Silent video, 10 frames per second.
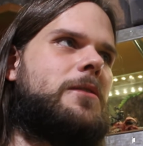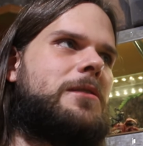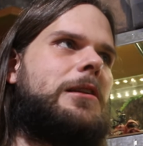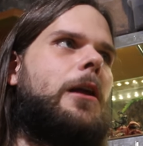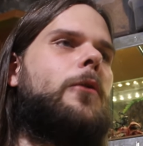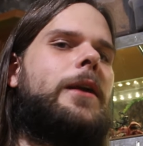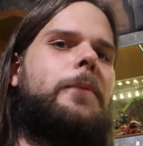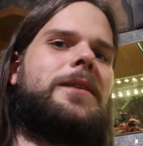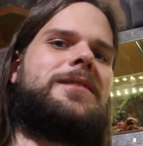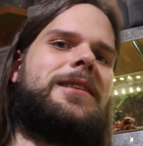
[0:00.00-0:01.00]
slowly
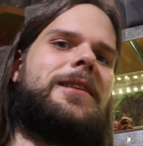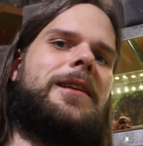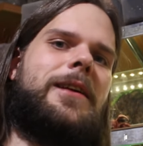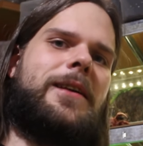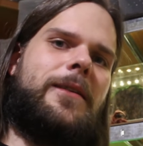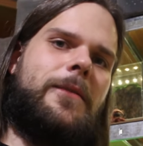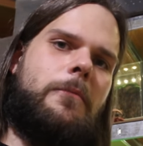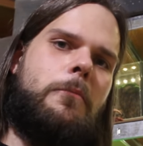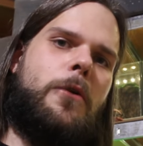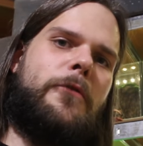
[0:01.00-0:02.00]
but steadily
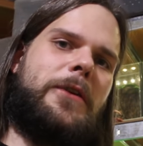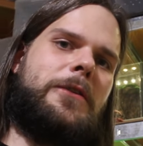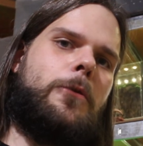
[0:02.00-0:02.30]
moving